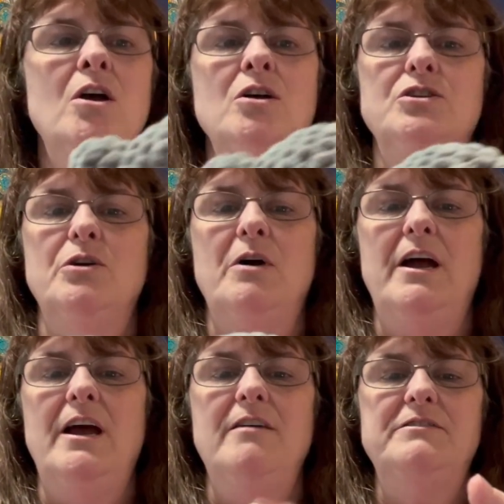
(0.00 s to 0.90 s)
So I
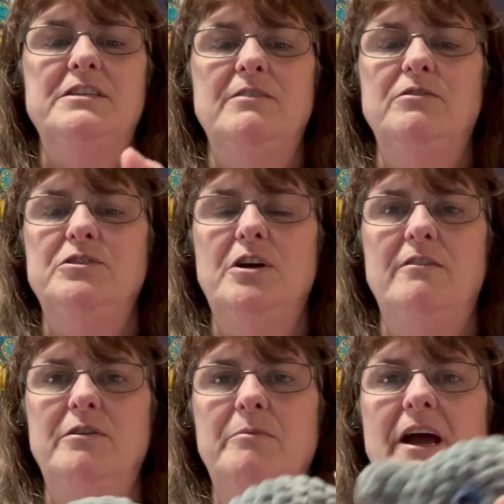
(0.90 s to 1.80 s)
have several
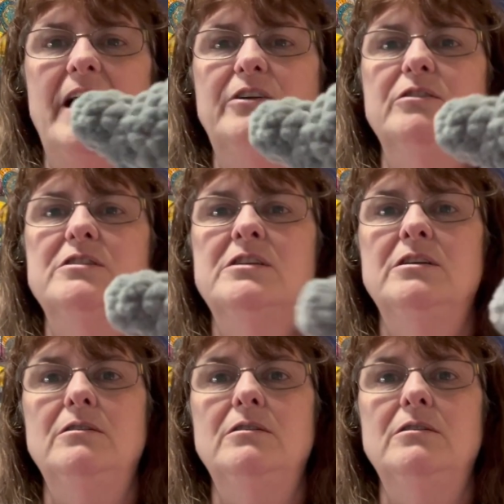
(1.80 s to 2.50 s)
dolphin patterns,